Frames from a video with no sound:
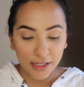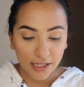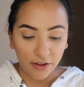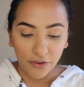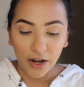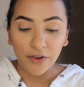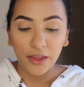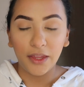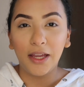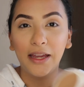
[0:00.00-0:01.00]
this thing for
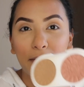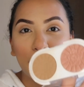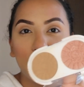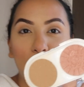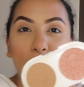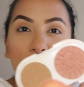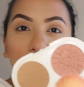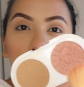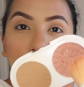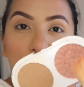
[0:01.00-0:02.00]
everything. And I'm going to go in with
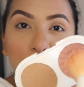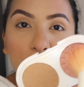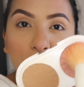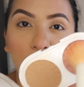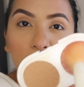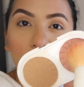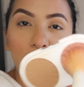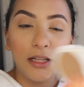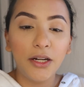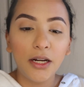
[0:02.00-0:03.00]
that little sheen
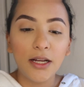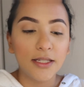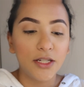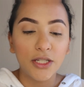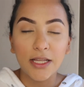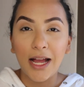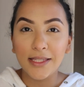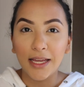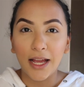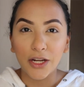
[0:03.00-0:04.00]
color because it just
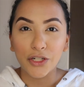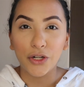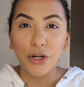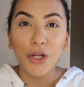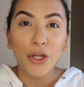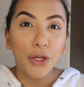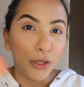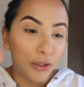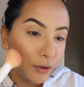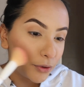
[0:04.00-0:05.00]
adds like extra
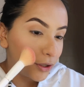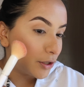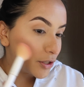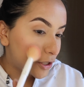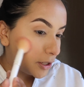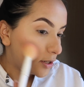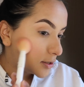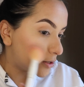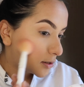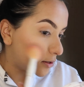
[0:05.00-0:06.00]
glow to your
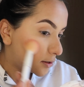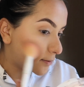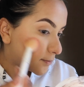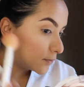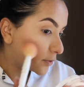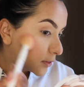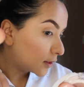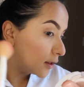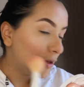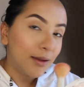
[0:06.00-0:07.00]
cheeks.
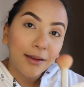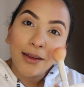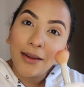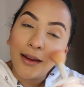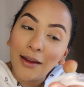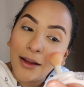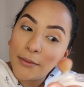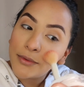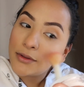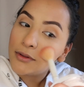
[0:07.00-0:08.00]
And I
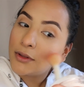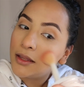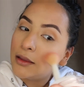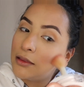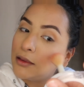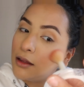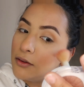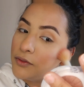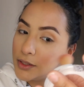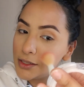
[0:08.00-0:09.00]
absolutely
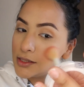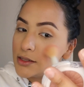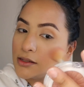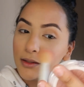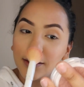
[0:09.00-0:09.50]
love this.